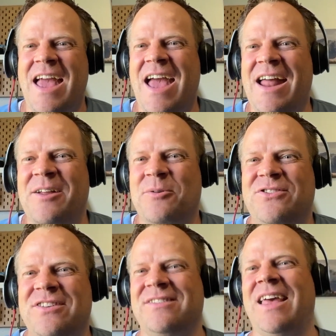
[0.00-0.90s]
And it was
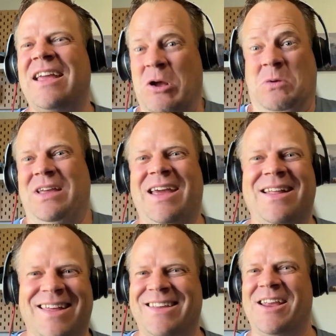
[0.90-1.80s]
just like,
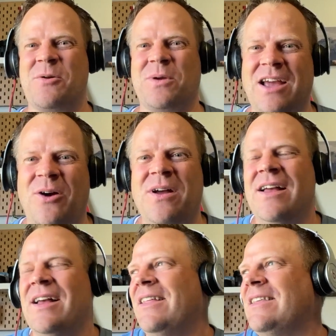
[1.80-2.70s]
okay, like here we go.
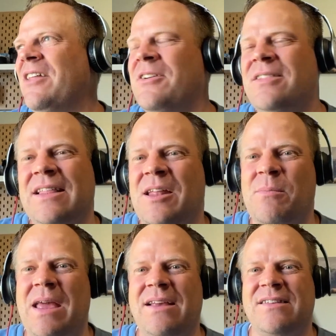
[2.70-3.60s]
The other thing that
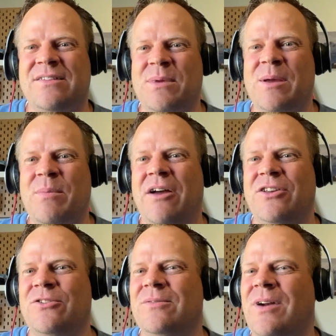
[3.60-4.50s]
amazes me about
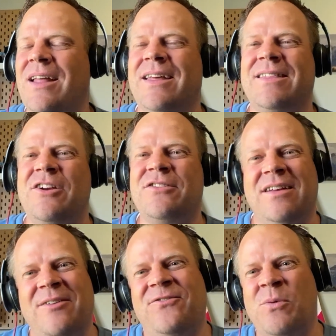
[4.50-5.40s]
you, right? Like there's
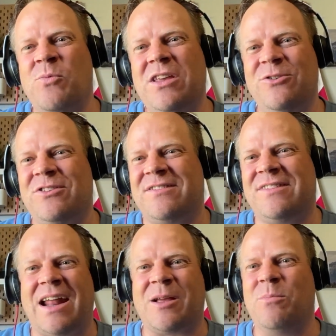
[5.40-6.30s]
from what you just
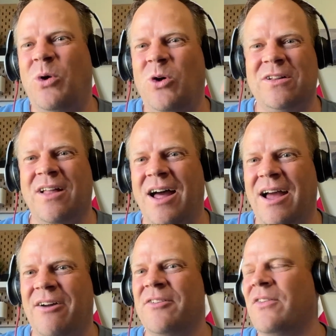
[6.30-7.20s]
said, I could pull a lot
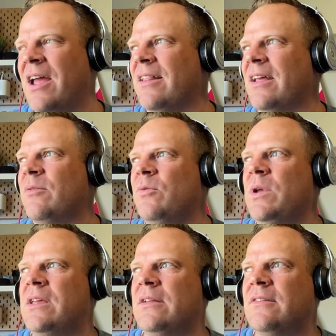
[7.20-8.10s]
out of, right? Like
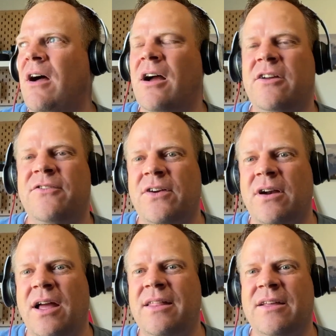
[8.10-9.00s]
we could talk
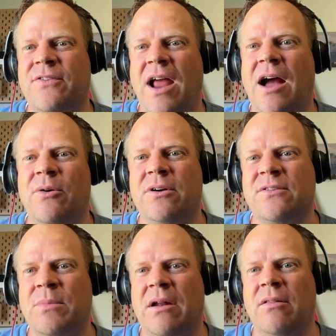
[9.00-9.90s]
for I think for
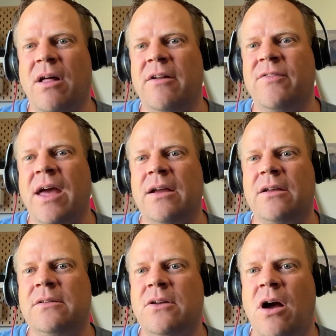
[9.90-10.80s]
hours about a lot of that
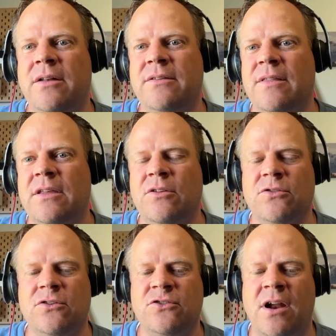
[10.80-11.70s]
content that you
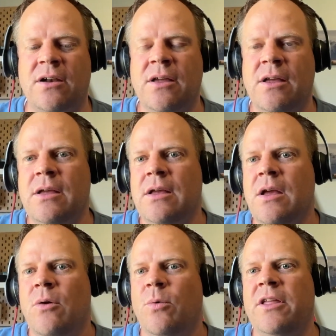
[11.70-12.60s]
just shared.
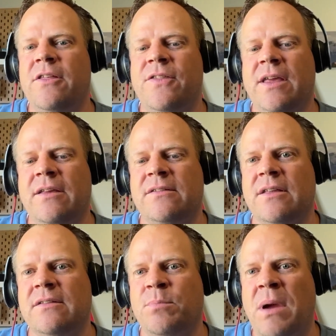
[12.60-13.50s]
One of the things
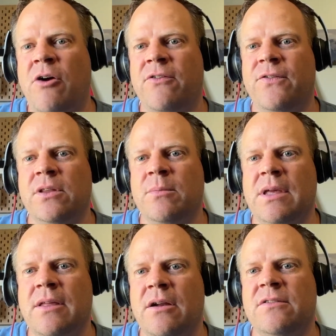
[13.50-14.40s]
that's powerful to
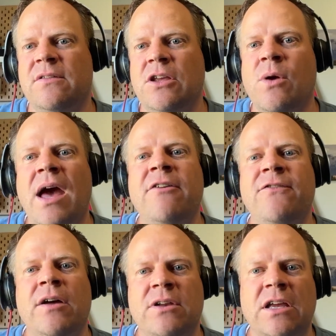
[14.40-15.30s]
me there is that you had a
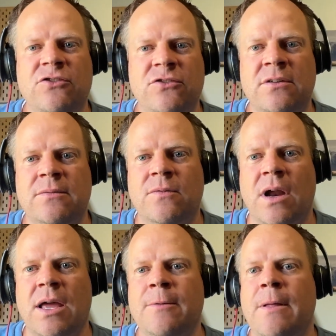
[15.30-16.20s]
foundation,
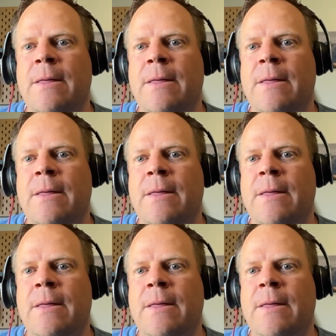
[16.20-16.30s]
right?